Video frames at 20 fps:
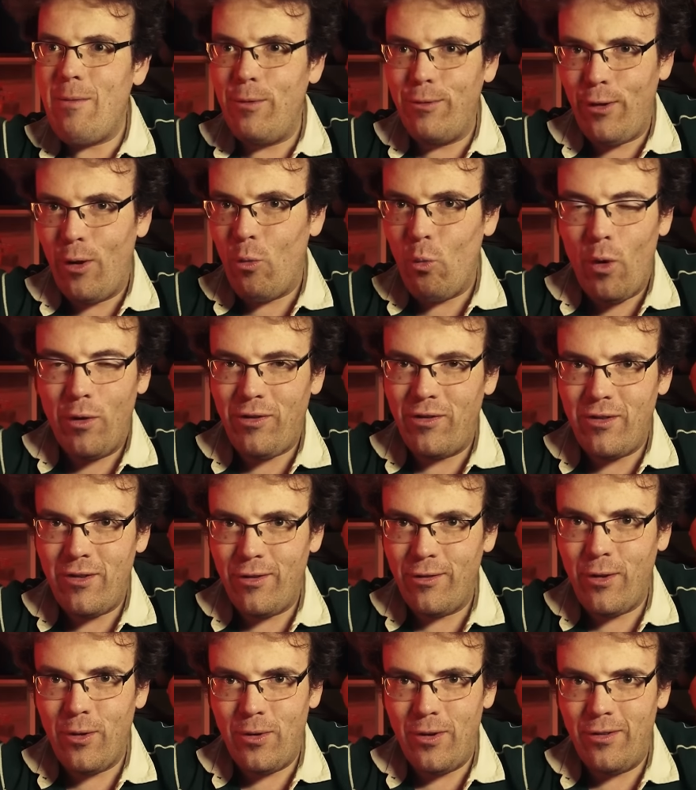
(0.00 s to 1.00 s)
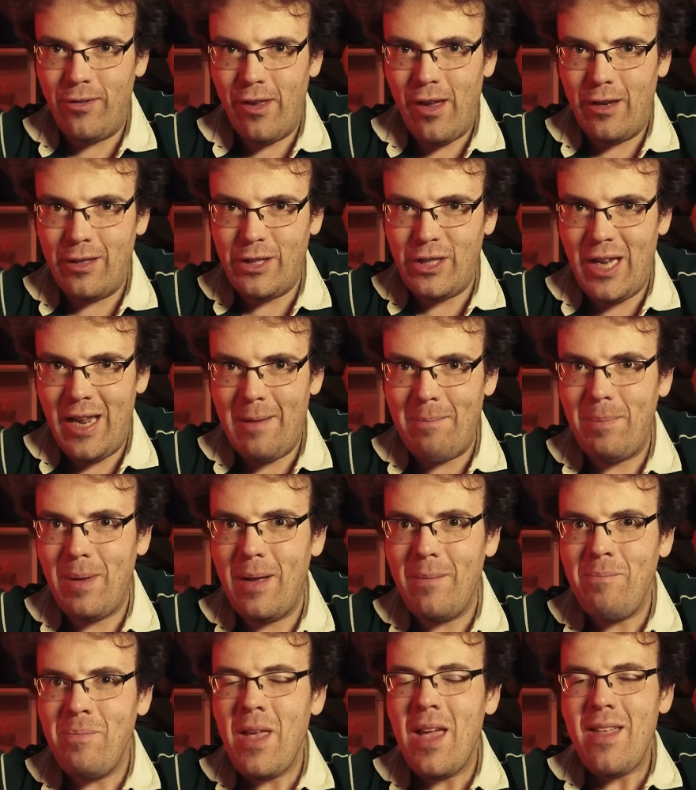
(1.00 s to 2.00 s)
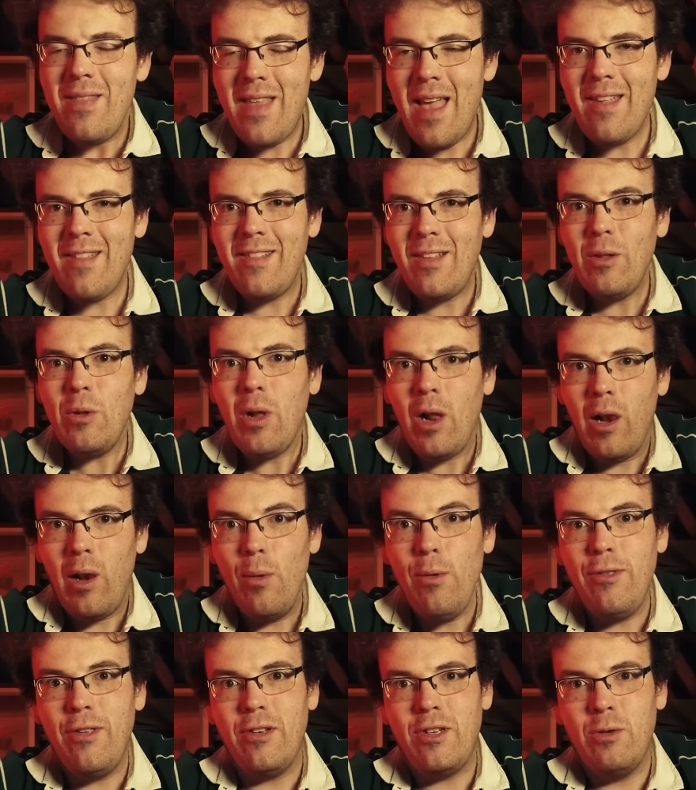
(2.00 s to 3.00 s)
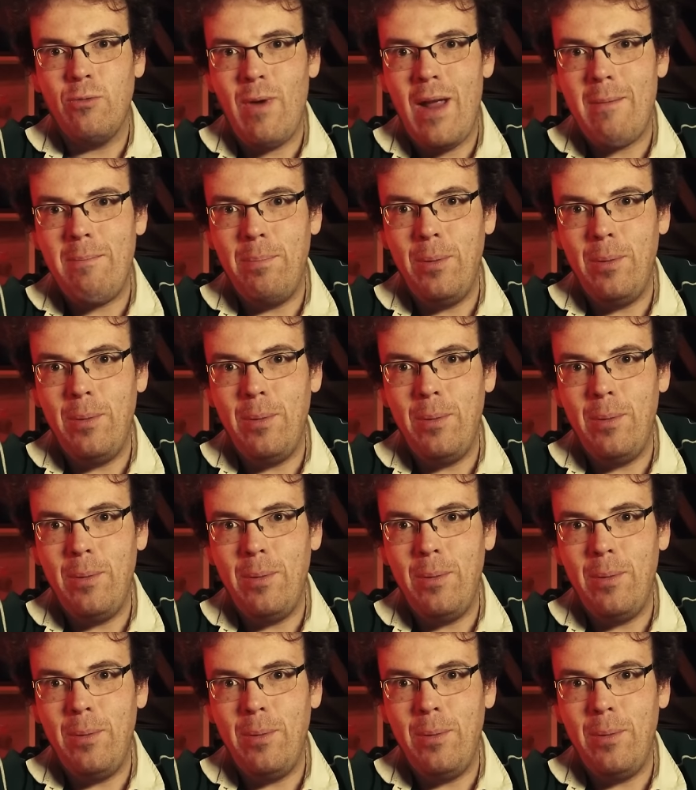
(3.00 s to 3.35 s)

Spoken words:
result wasn't as good as last year, but they're still closer to Red